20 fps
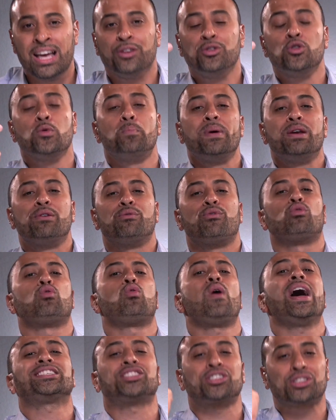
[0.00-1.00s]
You've been
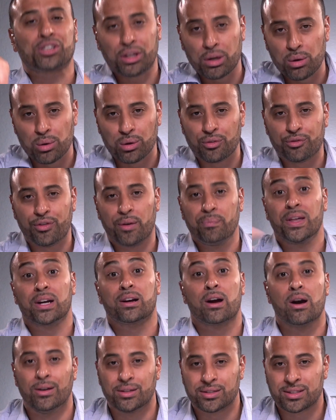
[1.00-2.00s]
rescued from the
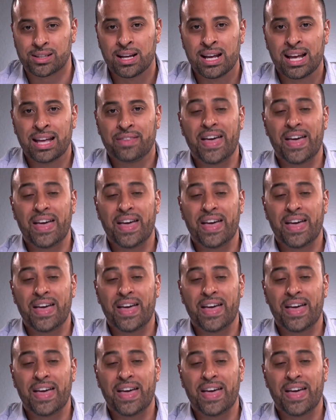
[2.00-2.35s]
curse.